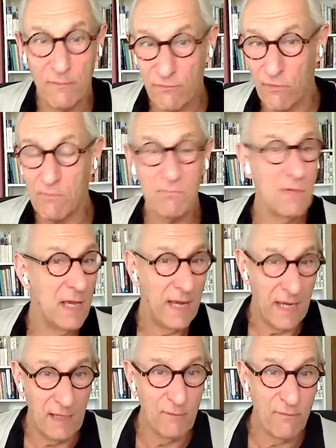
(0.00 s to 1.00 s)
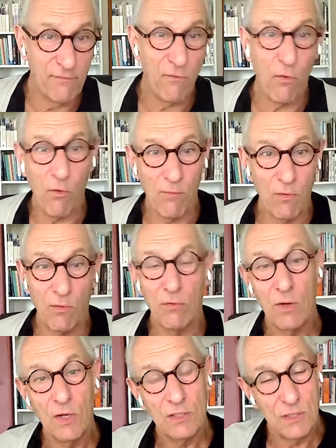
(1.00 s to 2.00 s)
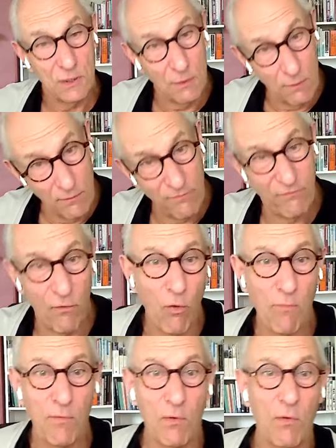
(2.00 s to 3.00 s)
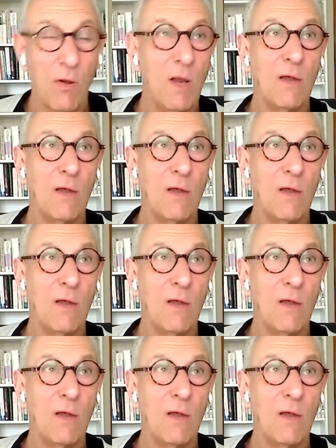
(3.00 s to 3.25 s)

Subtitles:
from informal to formal,